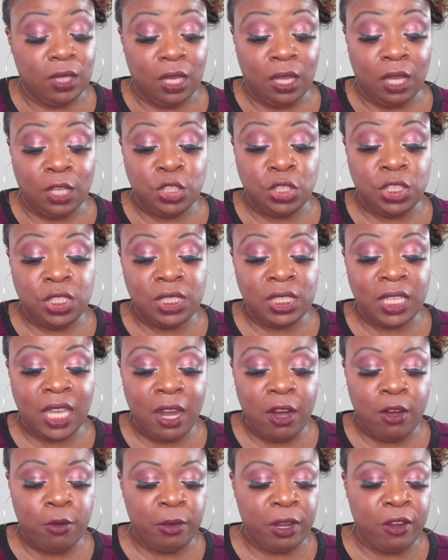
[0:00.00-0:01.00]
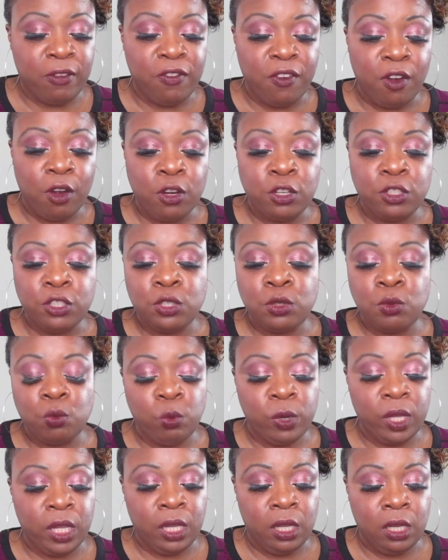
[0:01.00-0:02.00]
she scared me at first
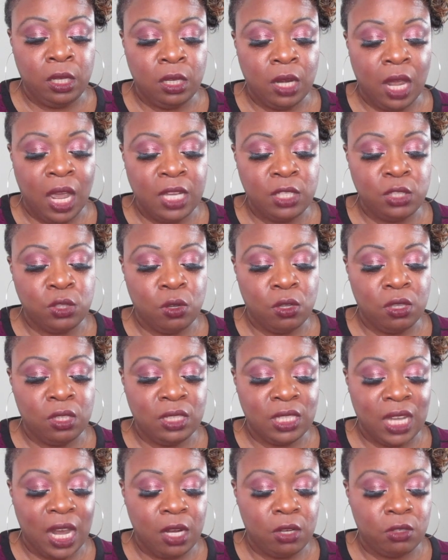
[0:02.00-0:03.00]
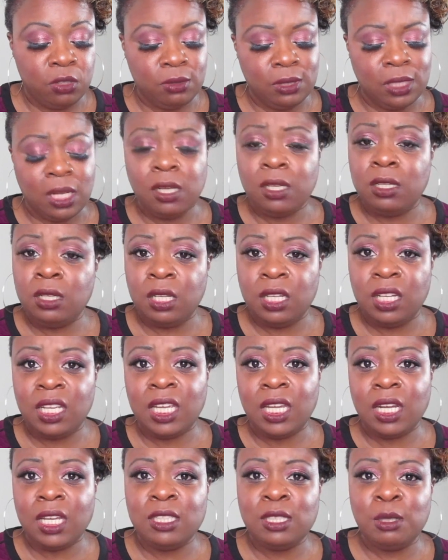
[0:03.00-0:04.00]
when I saw the title. She was like, Huda,
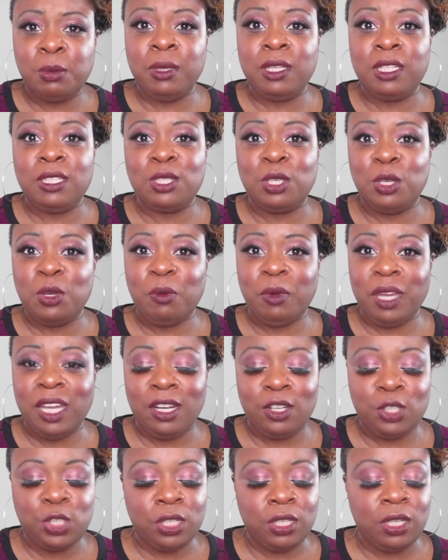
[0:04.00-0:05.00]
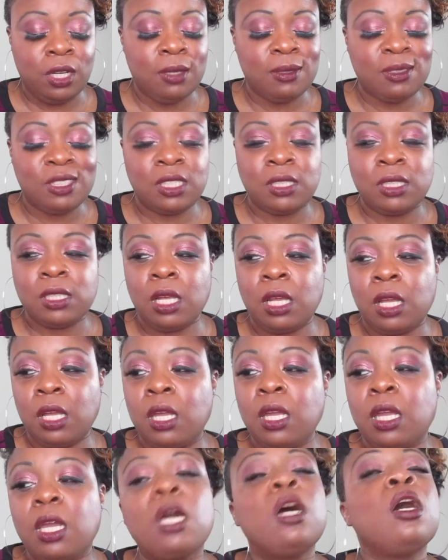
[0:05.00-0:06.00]
can I speak to your manager? And I was just
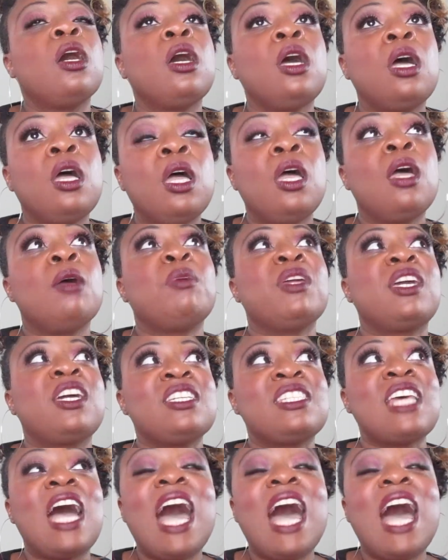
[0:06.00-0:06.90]
like, because